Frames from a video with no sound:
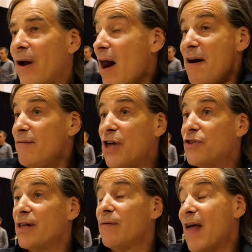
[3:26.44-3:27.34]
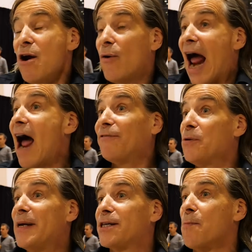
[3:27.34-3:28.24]
I don't even think that they don't have
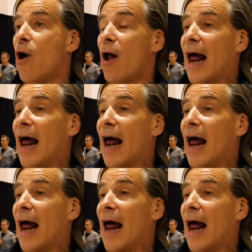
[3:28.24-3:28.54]
to be small.